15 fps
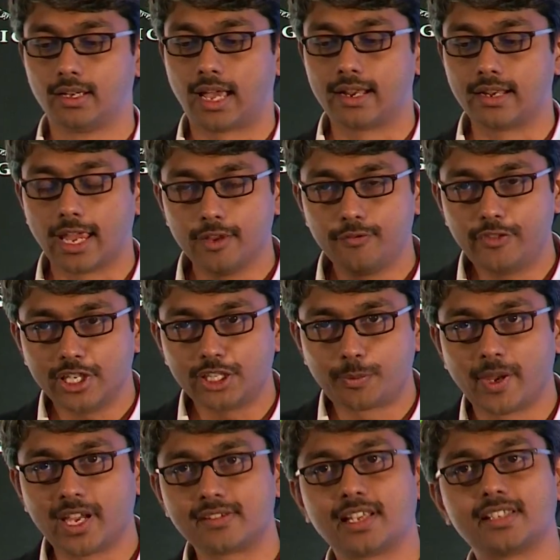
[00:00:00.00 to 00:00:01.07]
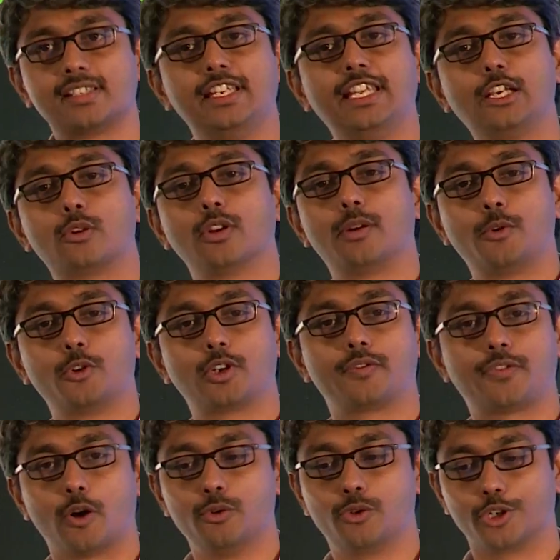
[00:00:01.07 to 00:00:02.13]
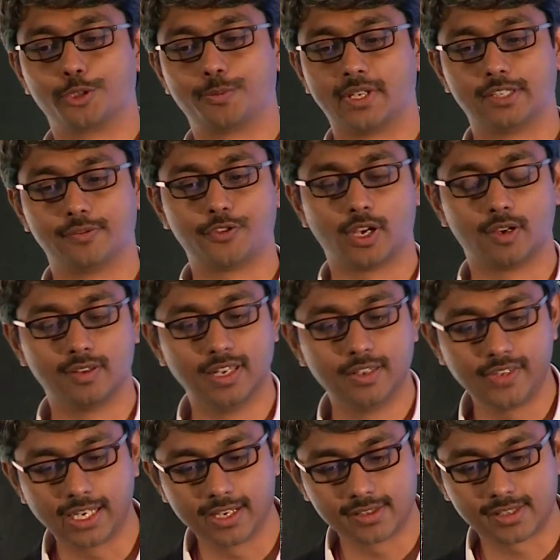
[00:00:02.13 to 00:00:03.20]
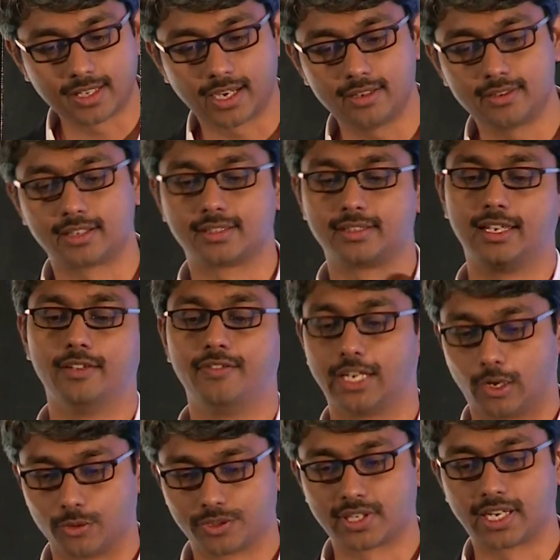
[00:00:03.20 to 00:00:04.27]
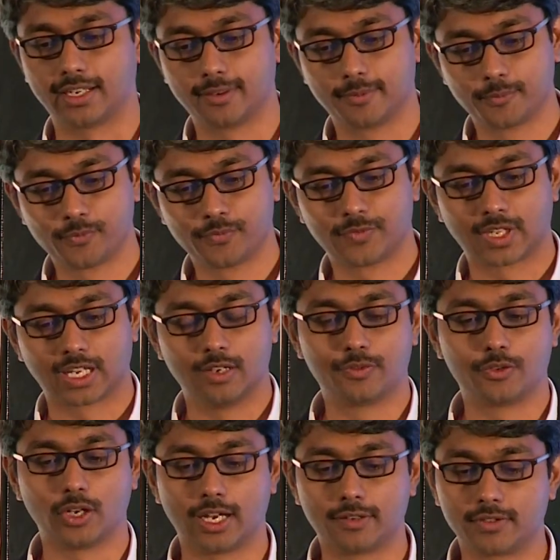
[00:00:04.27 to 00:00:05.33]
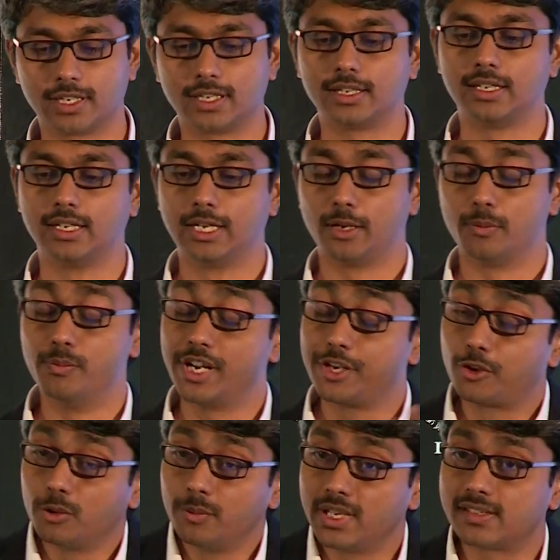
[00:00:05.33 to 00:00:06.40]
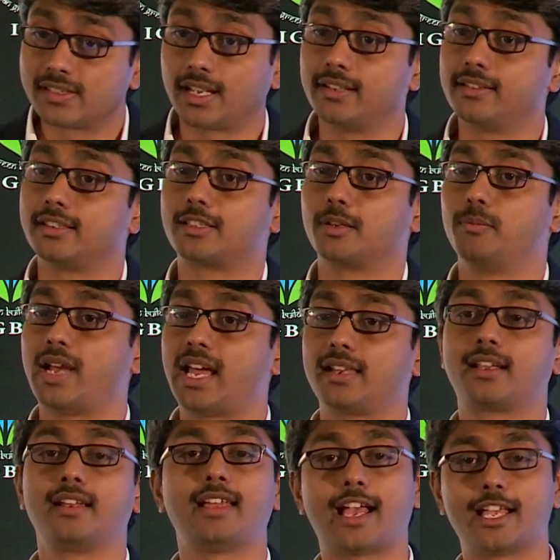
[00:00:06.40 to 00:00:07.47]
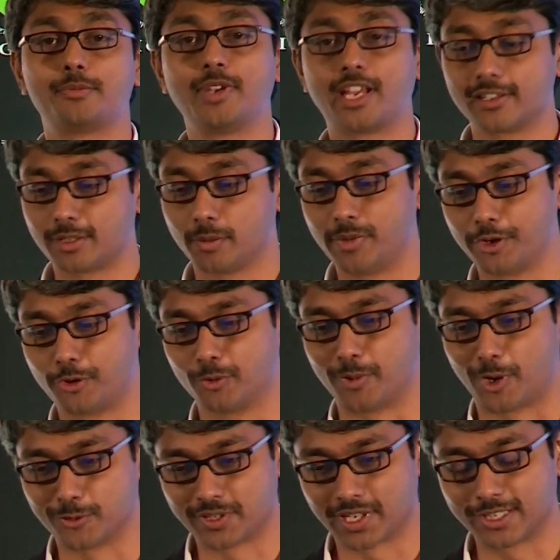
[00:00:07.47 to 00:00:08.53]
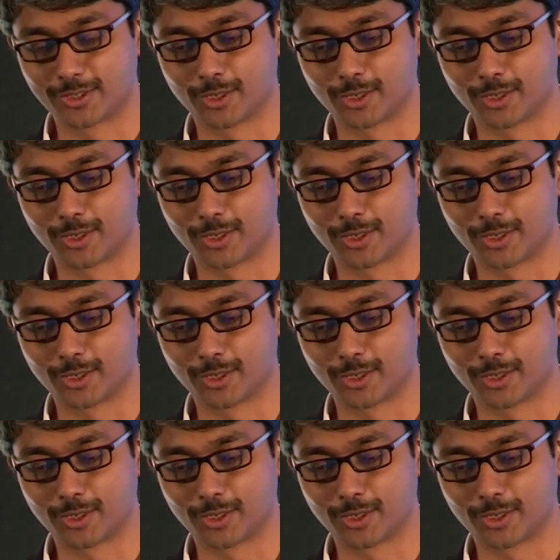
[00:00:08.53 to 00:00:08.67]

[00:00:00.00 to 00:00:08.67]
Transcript: And every space has an equal amount of outdoor space. If you have a living inside, there's a living outside. If you have a bedroom inside, there's a balcony as big as the bedroom outside.